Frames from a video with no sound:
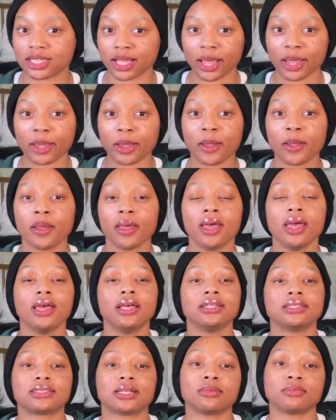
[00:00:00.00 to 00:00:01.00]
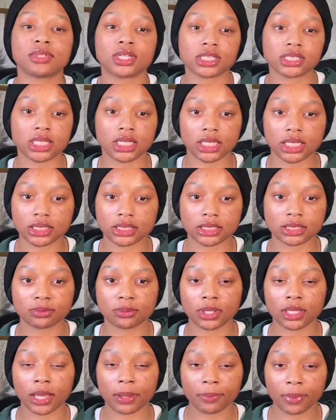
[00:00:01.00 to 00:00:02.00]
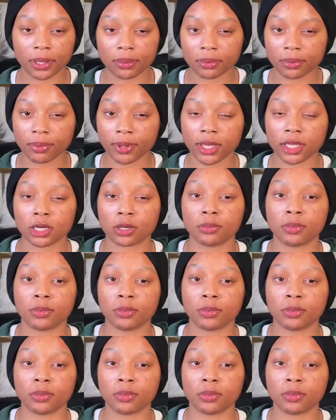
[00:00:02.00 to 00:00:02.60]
Like, sometimes I like to smell like baby powder,